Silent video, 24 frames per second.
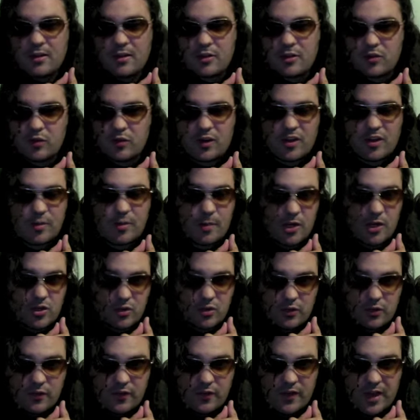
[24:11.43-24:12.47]
great
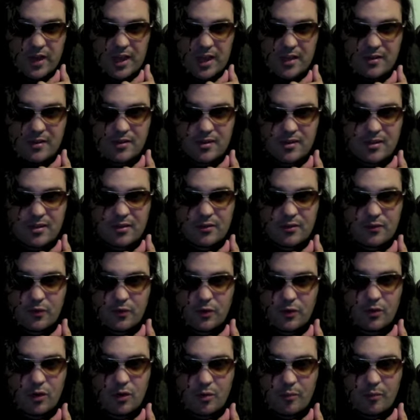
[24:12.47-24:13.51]
special effects
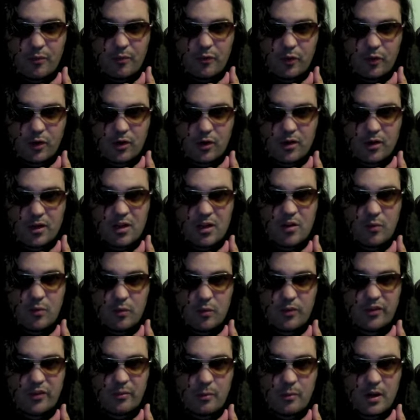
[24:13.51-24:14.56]
for
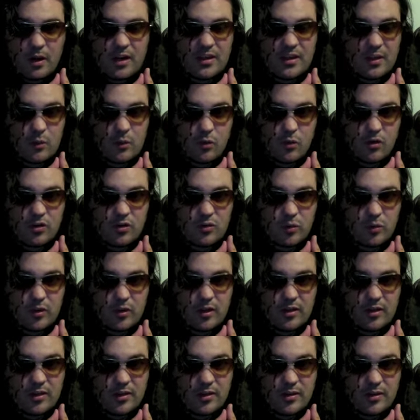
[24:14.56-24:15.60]
the money they worked
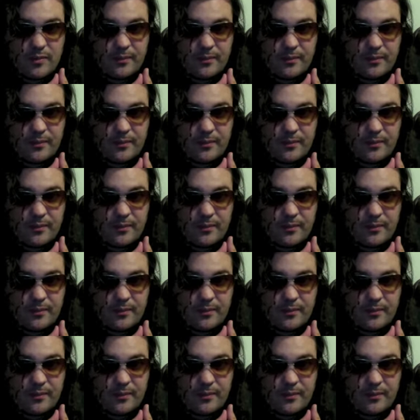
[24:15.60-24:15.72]
with,